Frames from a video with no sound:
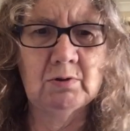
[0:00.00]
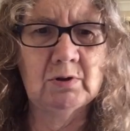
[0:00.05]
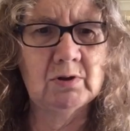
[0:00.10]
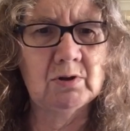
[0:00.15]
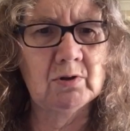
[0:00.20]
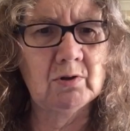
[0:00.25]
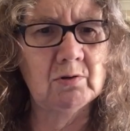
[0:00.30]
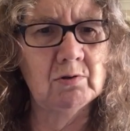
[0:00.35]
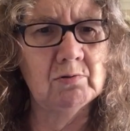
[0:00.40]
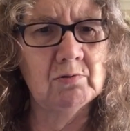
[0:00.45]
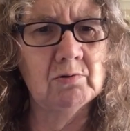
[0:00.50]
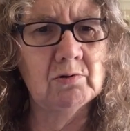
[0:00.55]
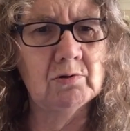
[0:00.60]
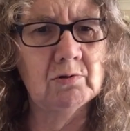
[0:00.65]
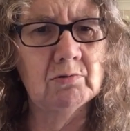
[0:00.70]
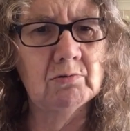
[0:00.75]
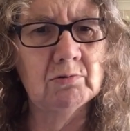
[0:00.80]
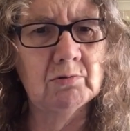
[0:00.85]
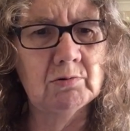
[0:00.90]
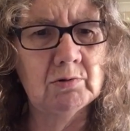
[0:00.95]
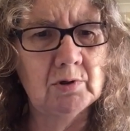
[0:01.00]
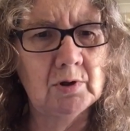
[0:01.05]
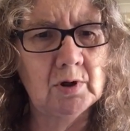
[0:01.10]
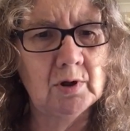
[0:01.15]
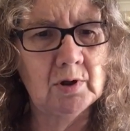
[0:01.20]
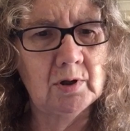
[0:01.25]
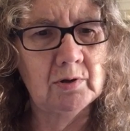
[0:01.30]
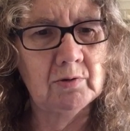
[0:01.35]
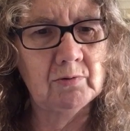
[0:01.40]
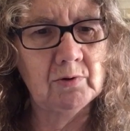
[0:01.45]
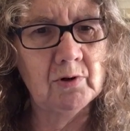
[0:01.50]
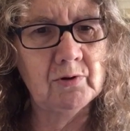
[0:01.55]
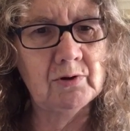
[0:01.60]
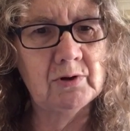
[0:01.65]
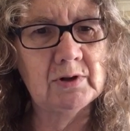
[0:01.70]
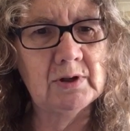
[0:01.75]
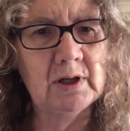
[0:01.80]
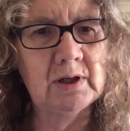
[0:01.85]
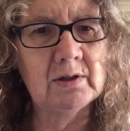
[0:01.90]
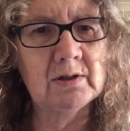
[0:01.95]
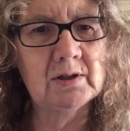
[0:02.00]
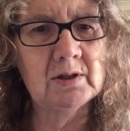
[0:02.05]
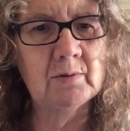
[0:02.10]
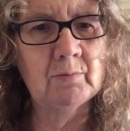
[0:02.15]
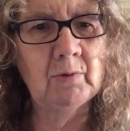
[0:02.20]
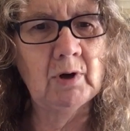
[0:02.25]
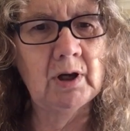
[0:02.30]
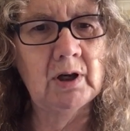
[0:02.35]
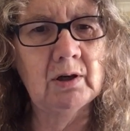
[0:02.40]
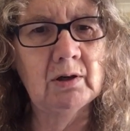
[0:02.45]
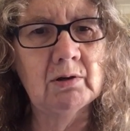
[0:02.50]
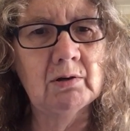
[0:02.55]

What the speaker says: it's called? Wrote it down somewhere.